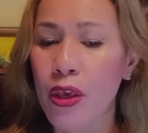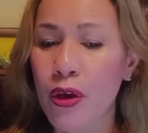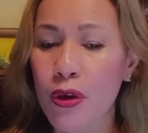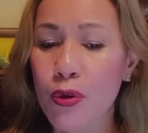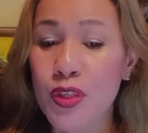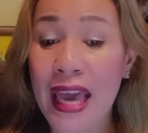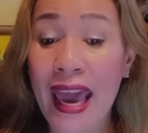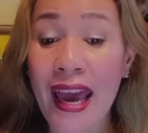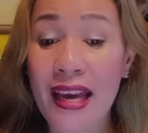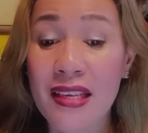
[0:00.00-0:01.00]
We use
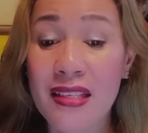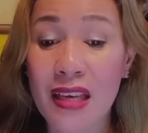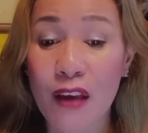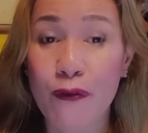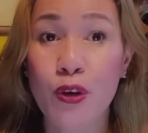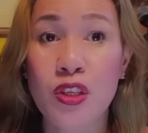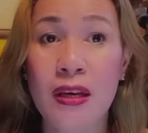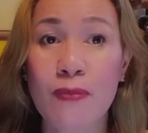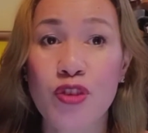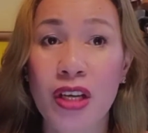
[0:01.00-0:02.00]
has if your
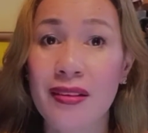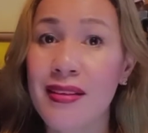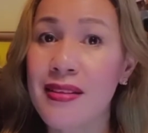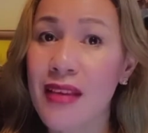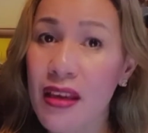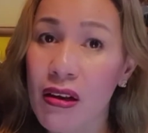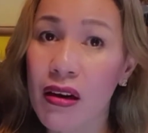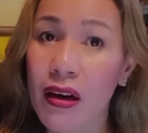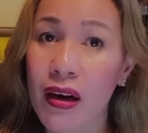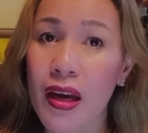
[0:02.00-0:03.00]
subject is
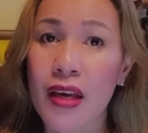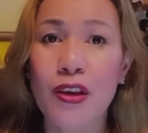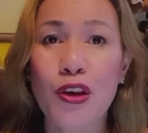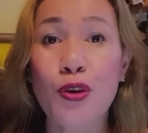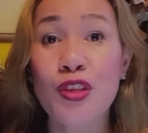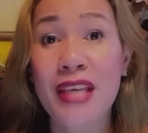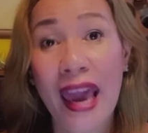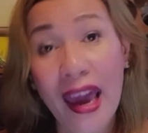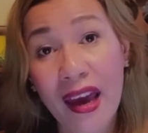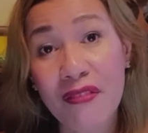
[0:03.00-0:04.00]
singular. You use
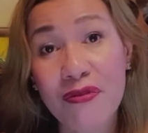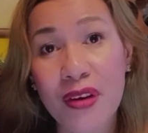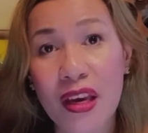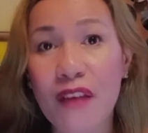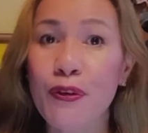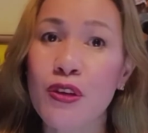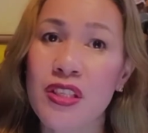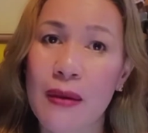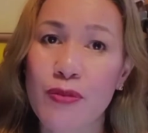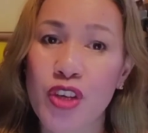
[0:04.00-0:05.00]
have if your
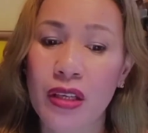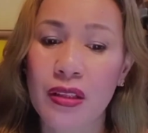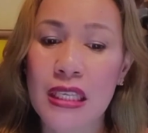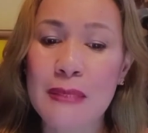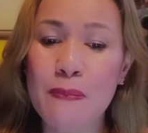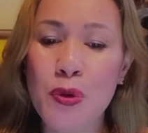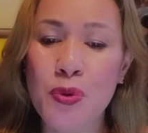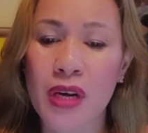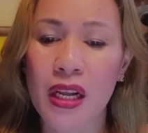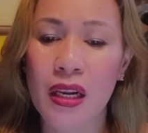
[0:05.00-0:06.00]
subject is
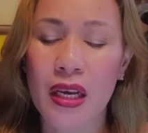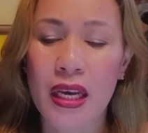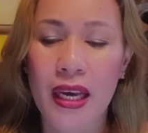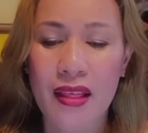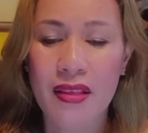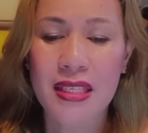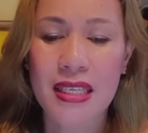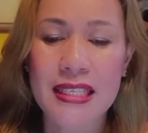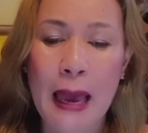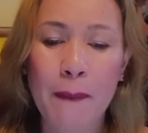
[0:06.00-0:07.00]
plural. In this
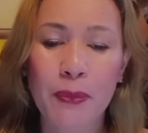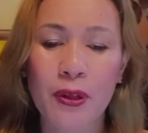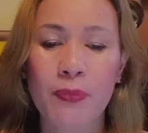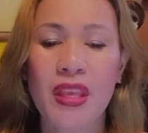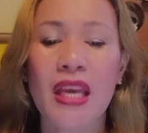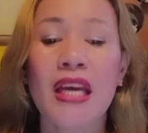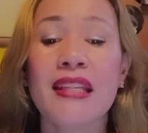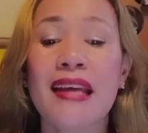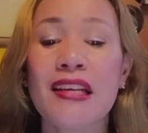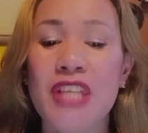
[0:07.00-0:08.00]
example,
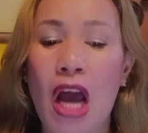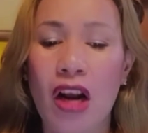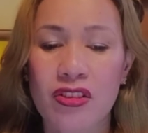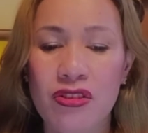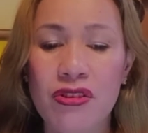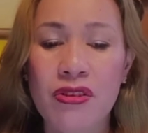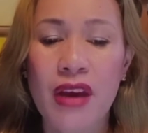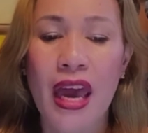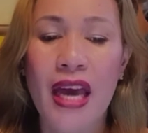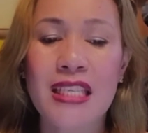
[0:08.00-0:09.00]
the doctor
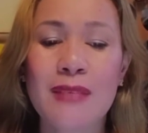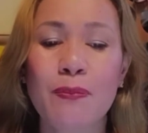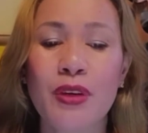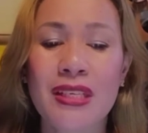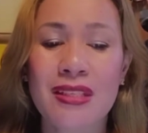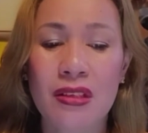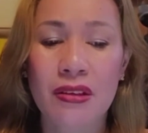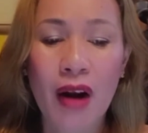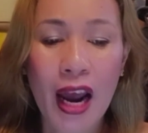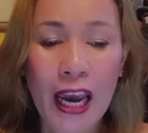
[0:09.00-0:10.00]
has
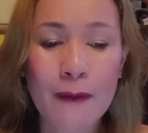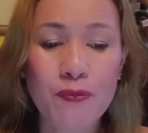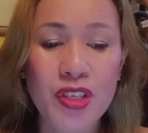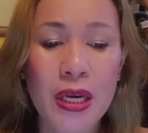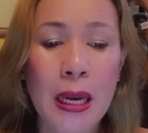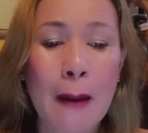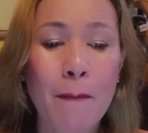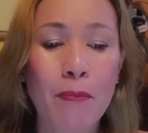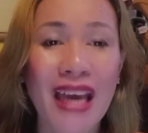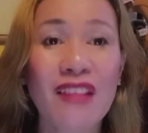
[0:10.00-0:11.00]
prescribed
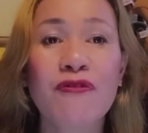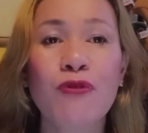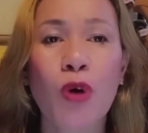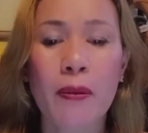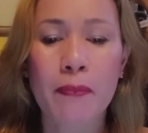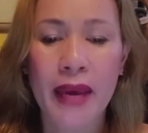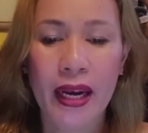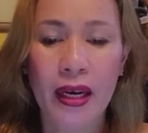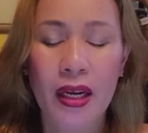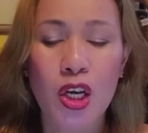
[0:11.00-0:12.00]

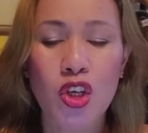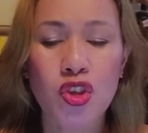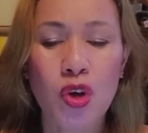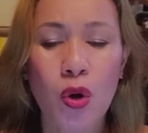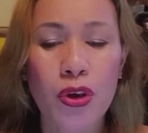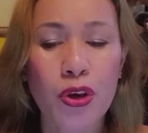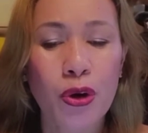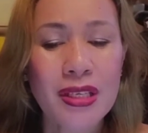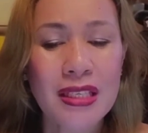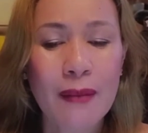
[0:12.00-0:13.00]
metformin. So,
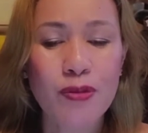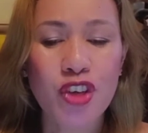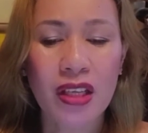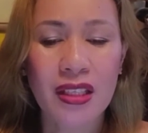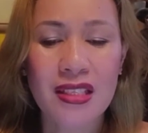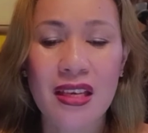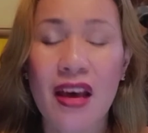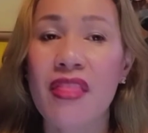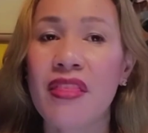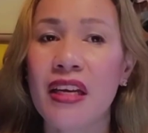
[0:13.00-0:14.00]
your subject is
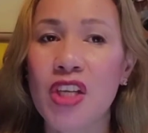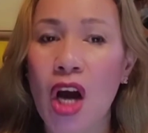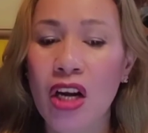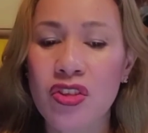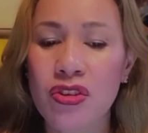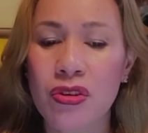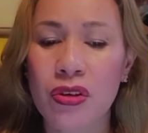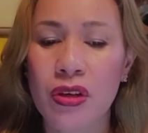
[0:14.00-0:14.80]
the doctor.